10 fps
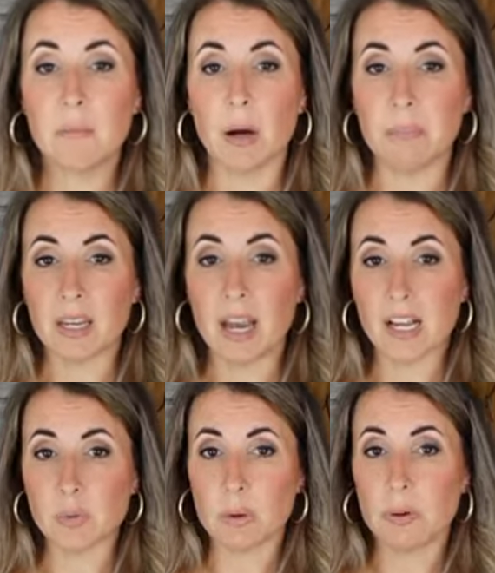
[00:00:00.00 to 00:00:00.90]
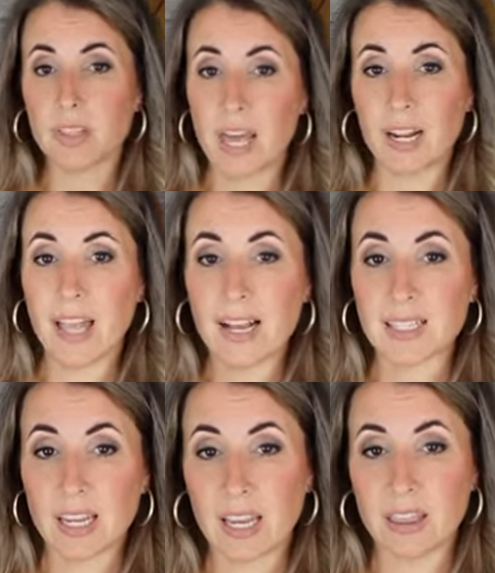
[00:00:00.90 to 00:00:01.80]
But because we put that
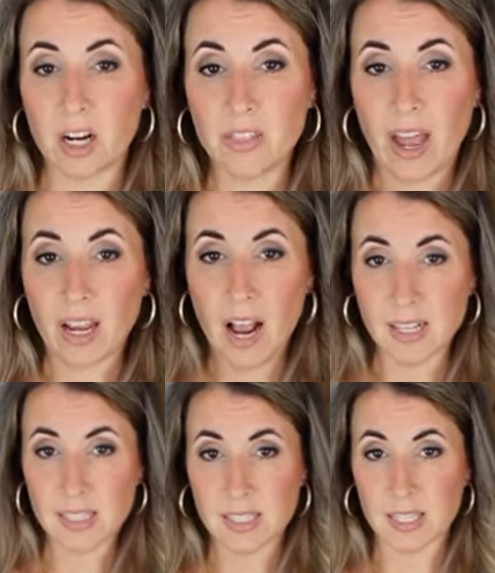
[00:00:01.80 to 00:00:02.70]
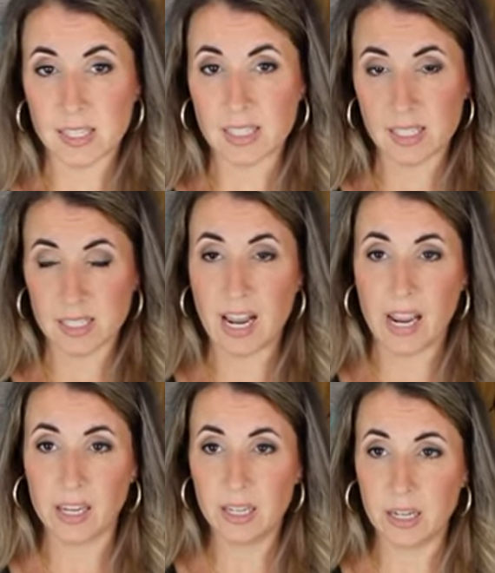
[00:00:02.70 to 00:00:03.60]
elastic in there, that causes this to
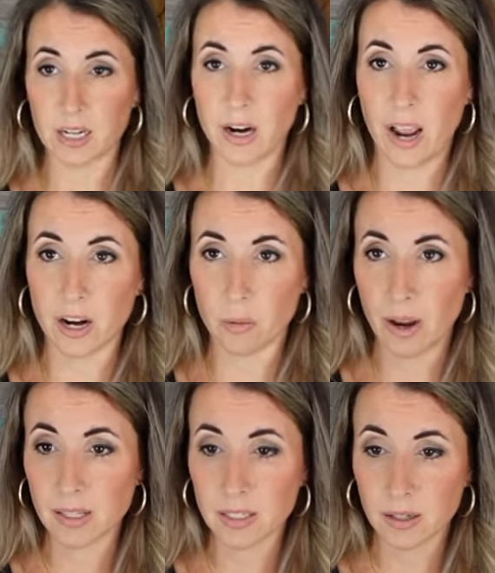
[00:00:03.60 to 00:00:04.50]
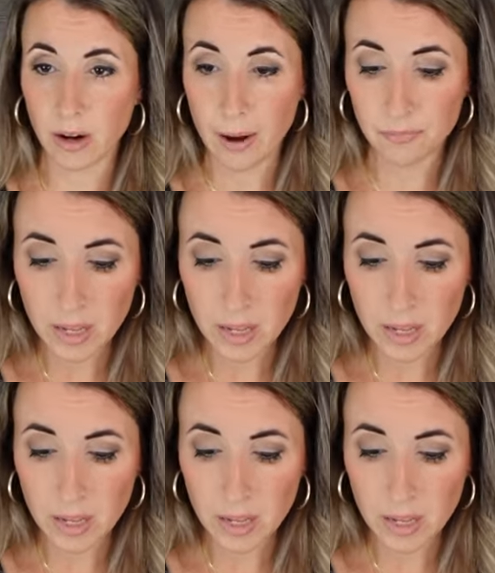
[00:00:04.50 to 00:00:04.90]
stay here at your waist, okay?